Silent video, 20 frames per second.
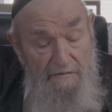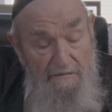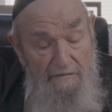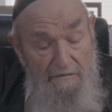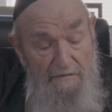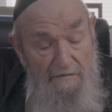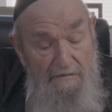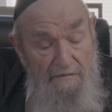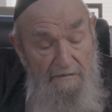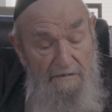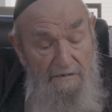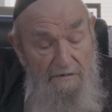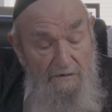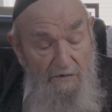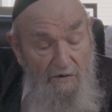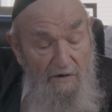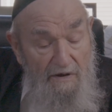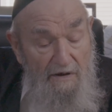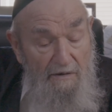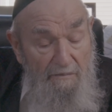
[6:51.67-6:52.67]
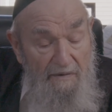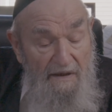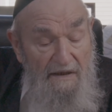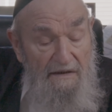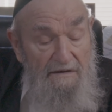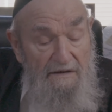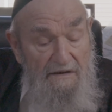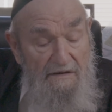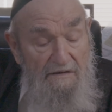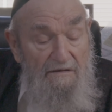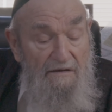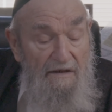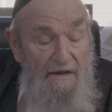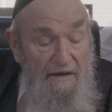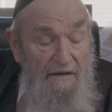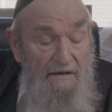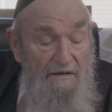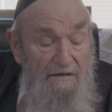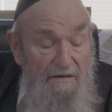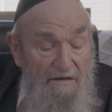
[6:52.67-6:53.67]
we'll talk about this
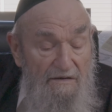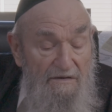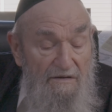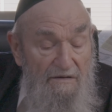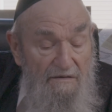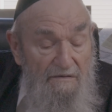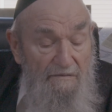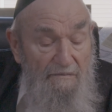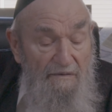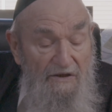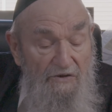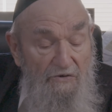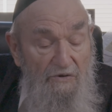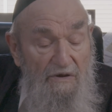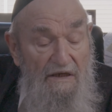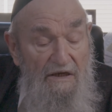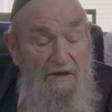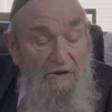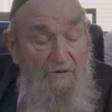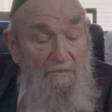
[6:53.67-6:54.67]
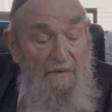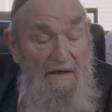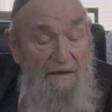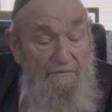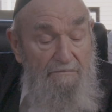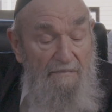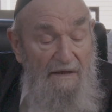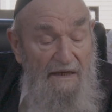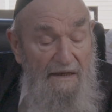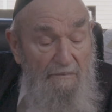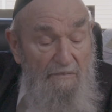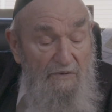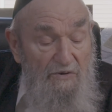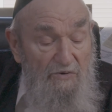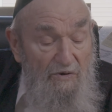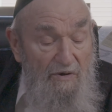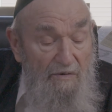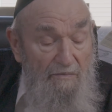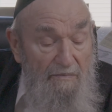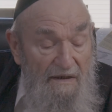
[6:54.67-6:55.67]
later. Not so about Yuga Hamat Naim, we'll
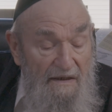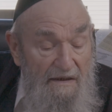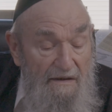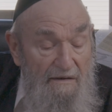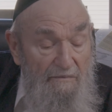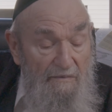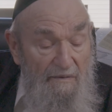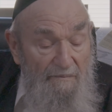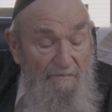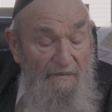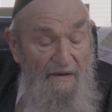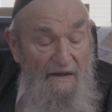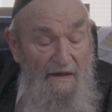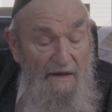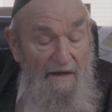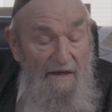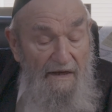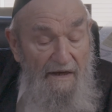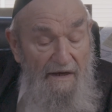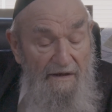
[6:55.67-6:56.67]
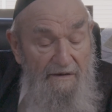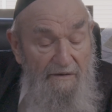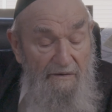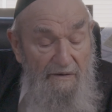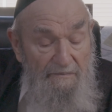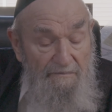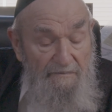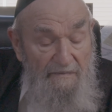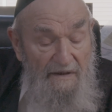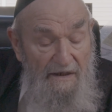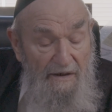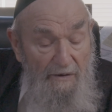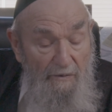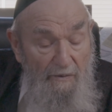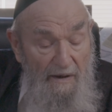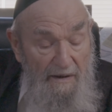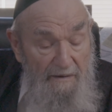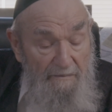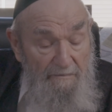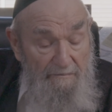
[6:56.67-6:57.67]
talk about it.
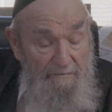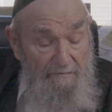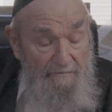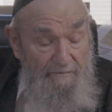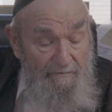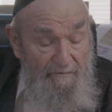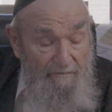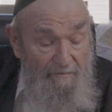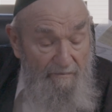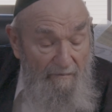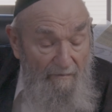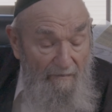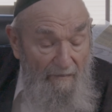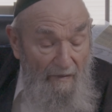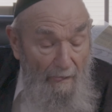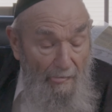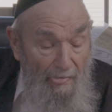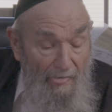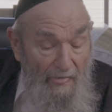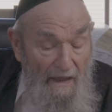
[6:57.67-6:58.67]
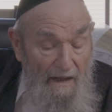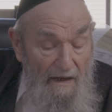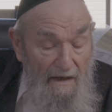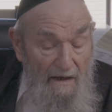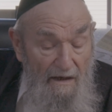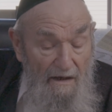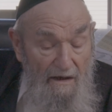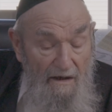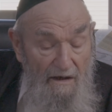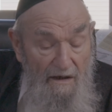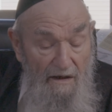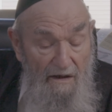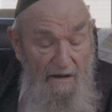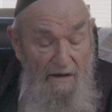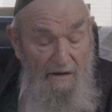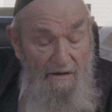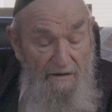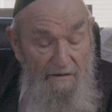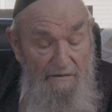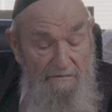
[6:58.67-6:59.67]
Anyway,
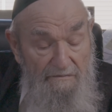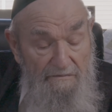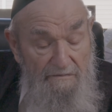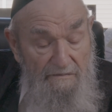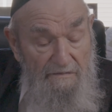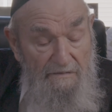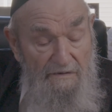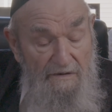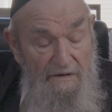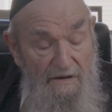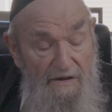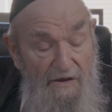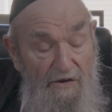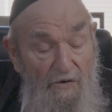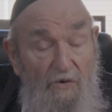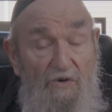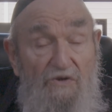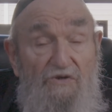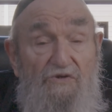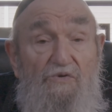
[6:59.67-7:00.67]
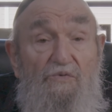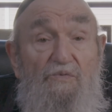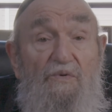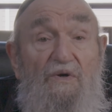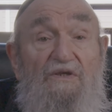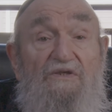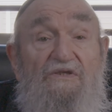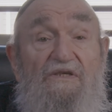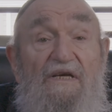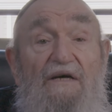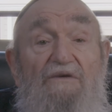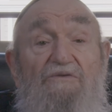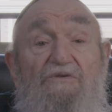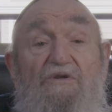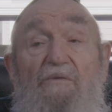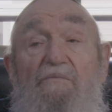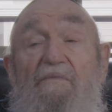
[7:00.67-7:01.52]
uh, he also runs out